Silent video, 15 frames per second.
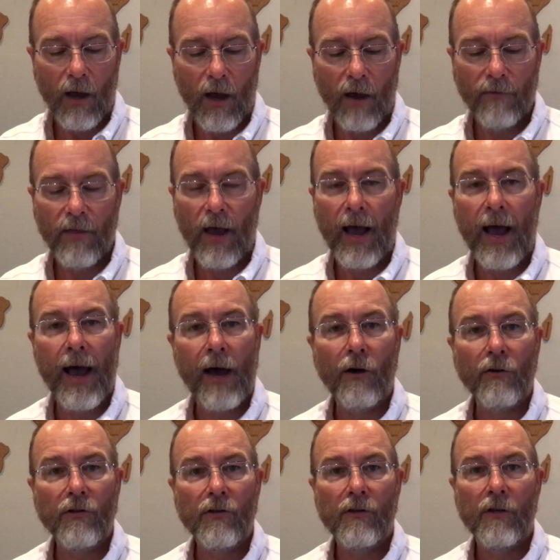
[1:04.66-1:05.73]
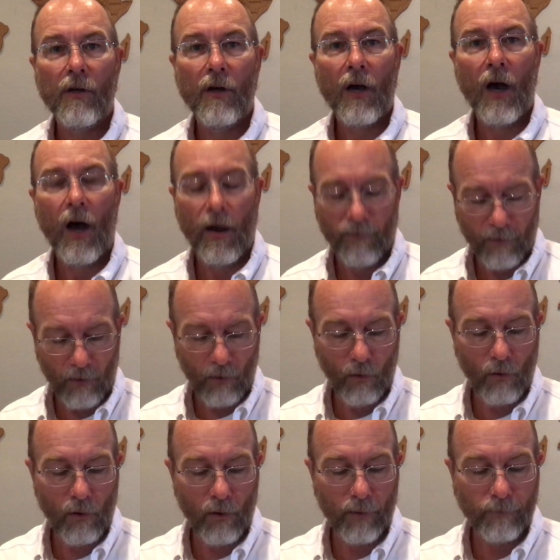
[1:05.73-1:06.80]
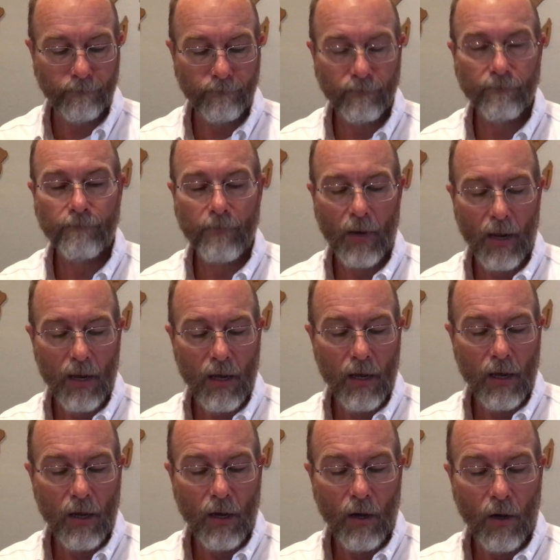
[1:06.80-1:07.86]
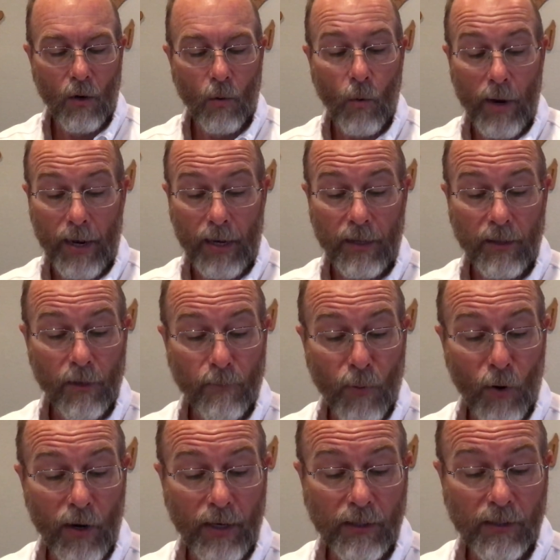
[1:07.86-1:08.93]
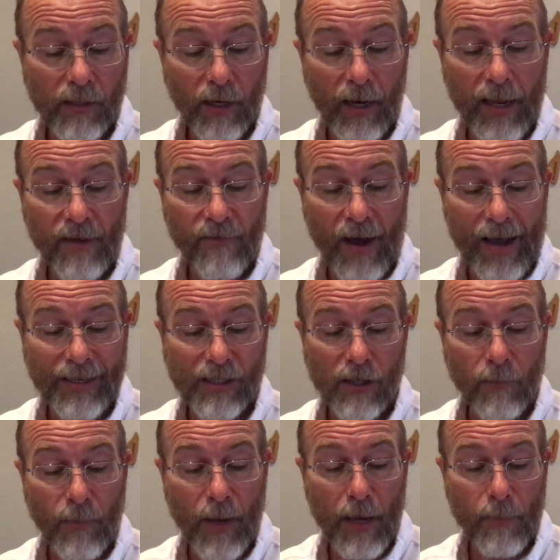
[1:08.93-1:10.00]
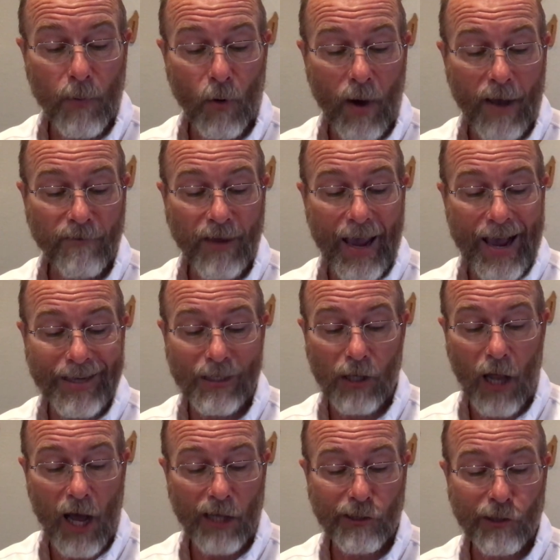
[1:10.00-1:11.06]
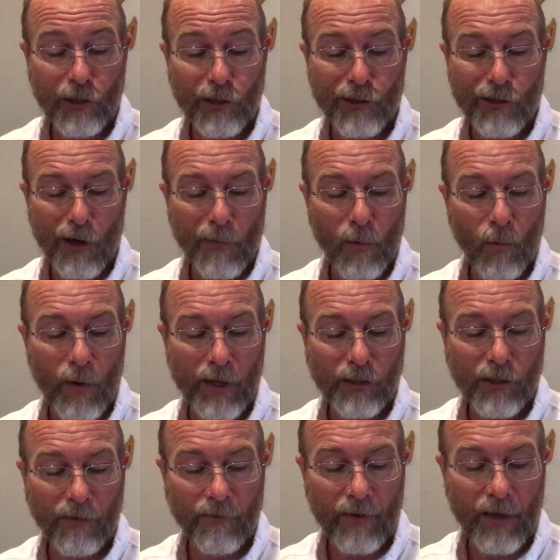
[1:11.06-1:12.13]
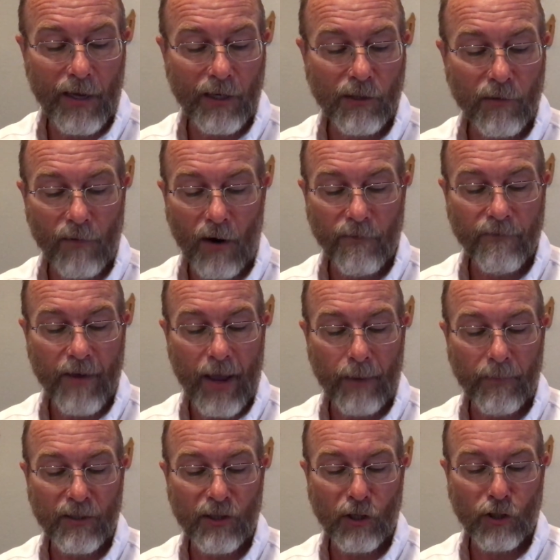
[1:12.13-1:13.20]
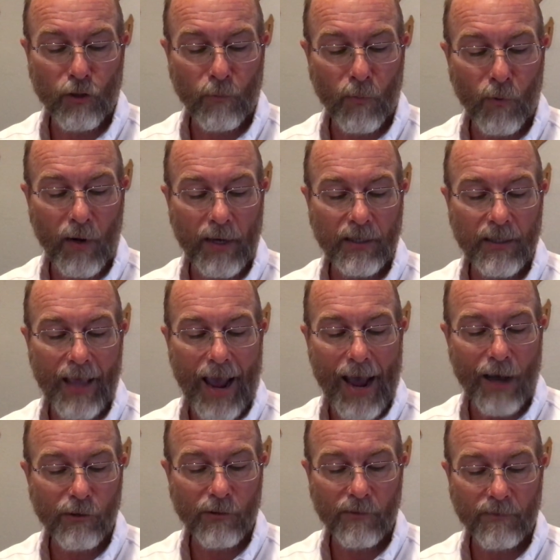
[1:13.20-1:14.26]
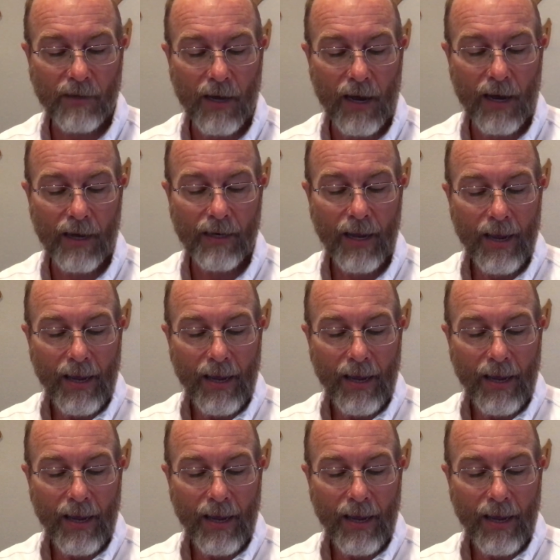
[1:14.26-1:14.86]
of the house of the Lord. We, the priests, the Levites, the people, have cast lots to determine which of each of our families is to bring to the house of God